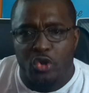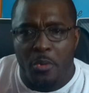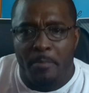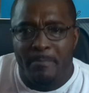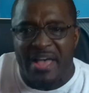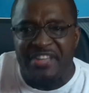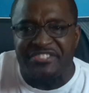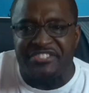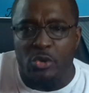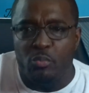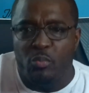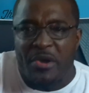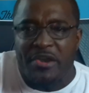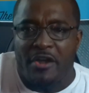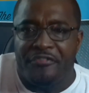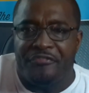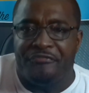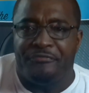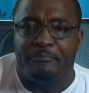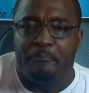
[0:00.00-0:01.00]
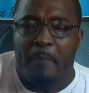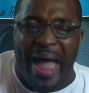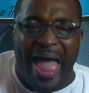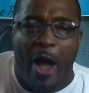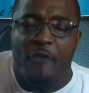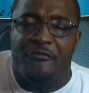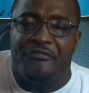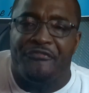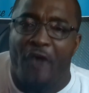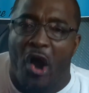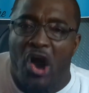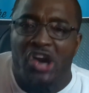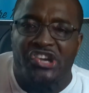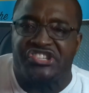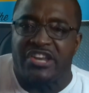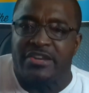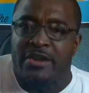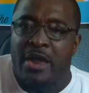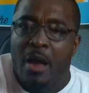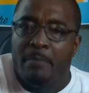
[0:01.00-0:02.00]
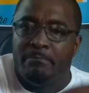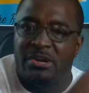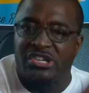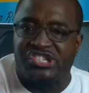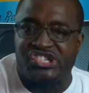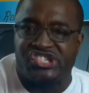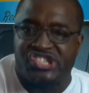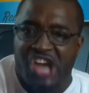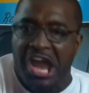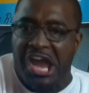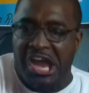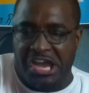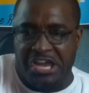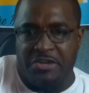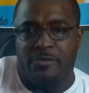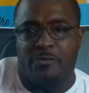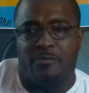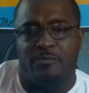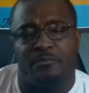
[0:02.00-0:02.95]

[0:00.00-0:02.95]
messing with a malfunctioned machine